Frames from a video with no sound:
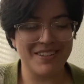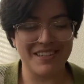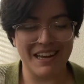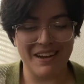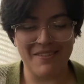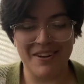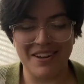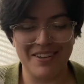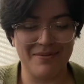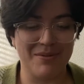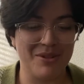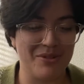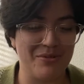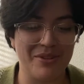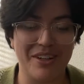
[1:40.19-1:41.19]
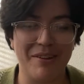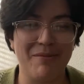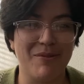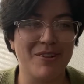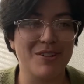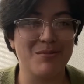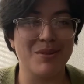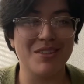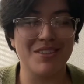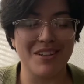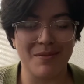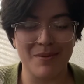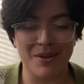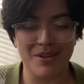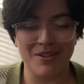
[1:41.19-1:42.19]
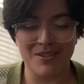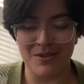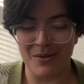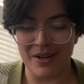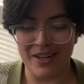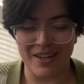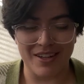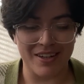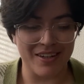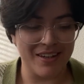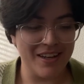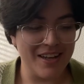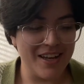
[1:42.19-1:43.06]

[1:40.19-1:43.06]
now I am so ready for it to be summer so I can